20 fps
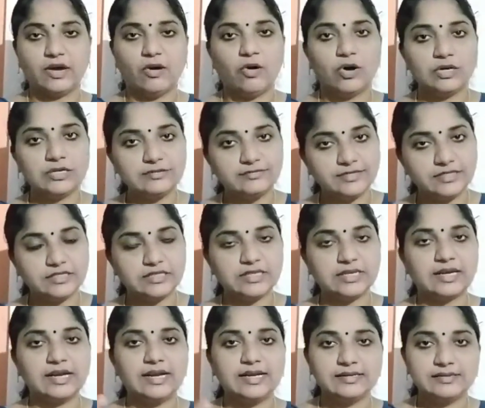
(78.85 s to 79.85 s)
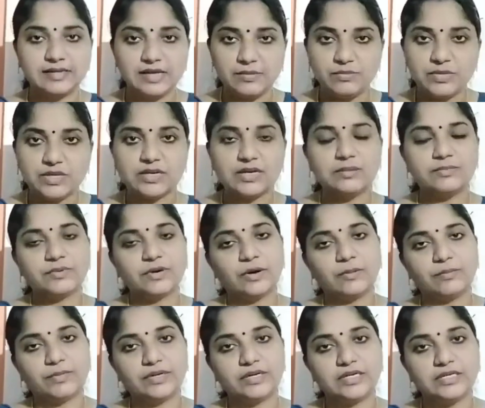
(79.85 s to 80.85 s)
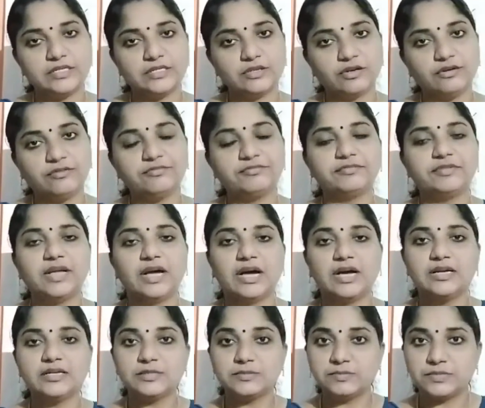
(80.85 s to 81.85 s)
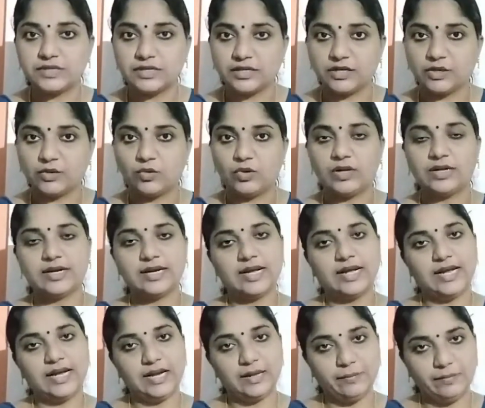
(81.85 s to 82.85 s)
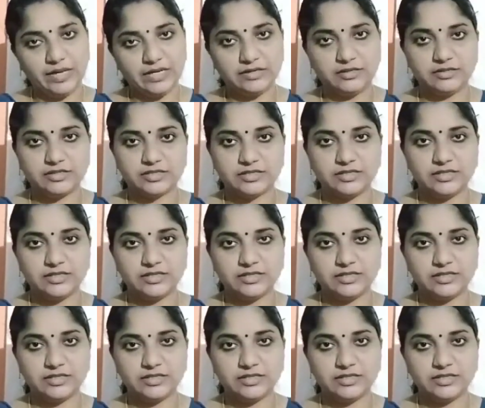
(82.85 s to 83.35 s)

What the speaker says: all the physical and chemical properties of that particular element.